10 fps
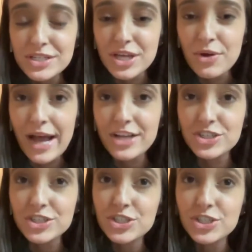So I
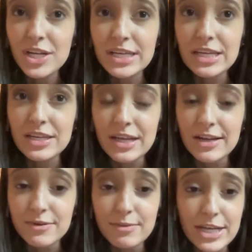just try to get
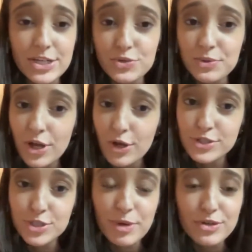everybody doing
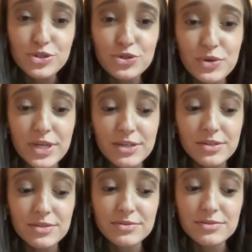host to post quick.